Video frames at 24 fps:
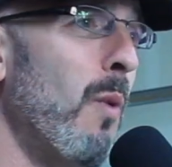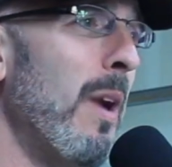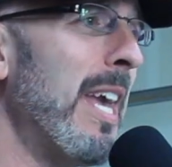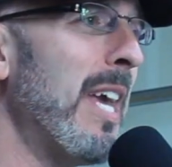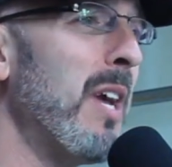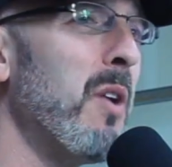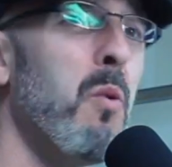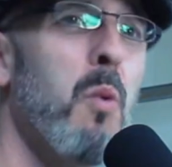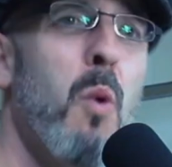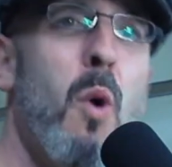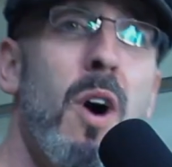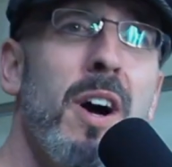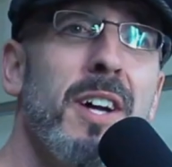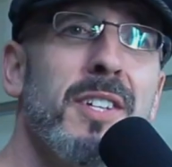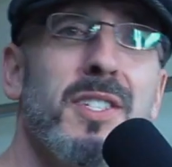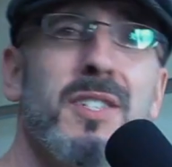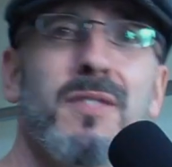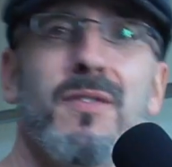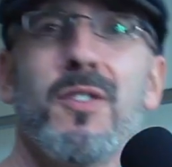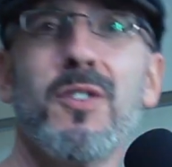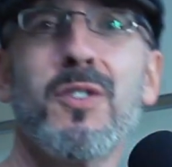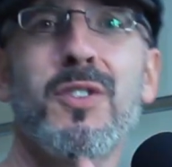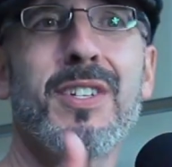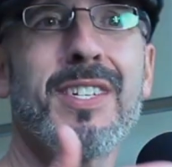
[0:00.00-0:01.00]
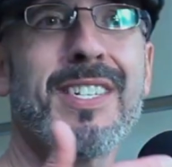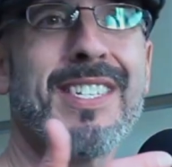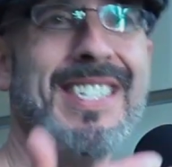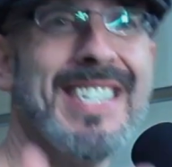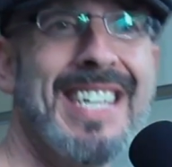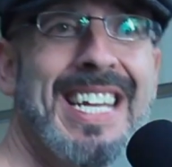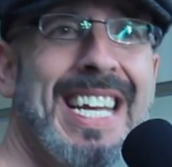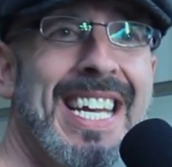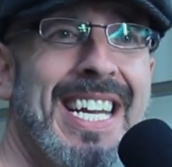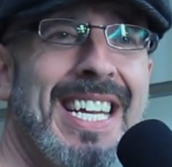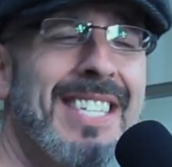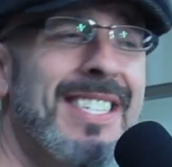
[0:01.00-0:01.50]
weighing wants
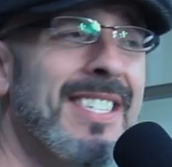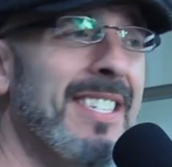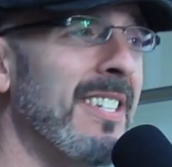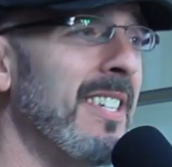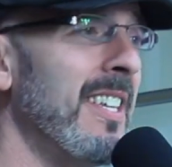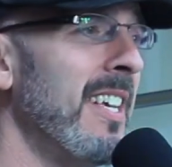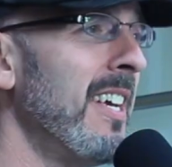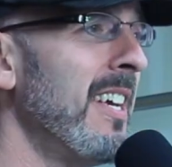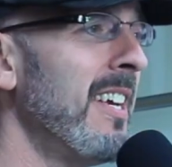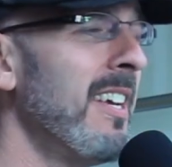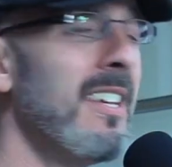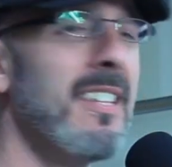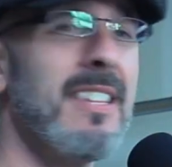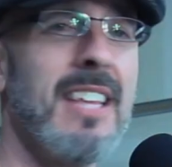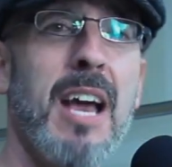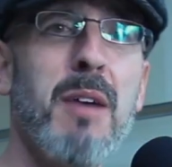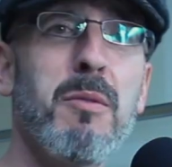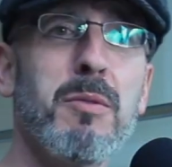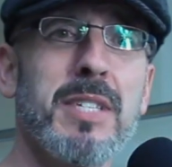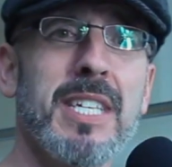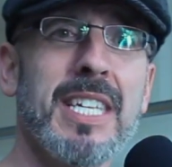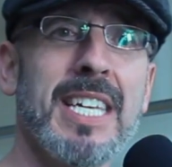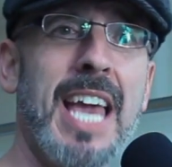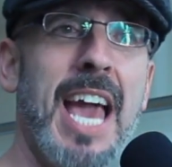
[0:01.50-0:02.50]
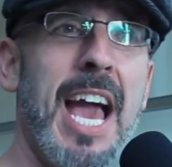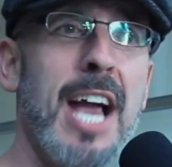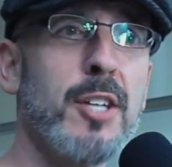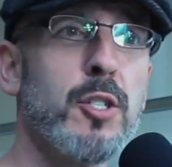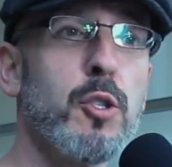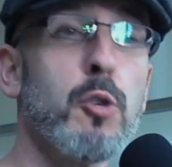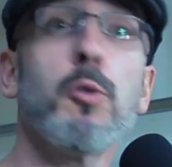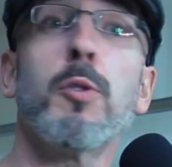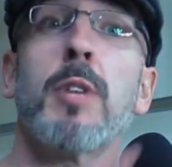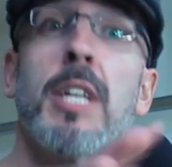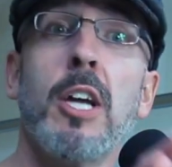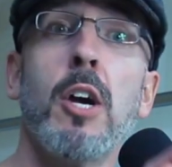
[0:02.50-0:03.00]
versus needs, and that was the
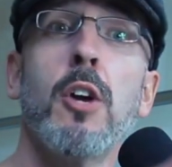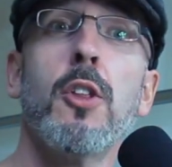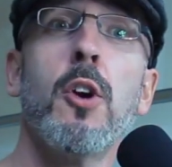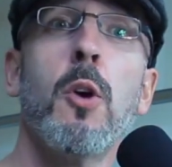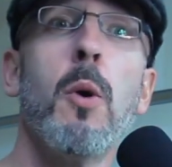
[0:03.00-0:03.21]
casualty.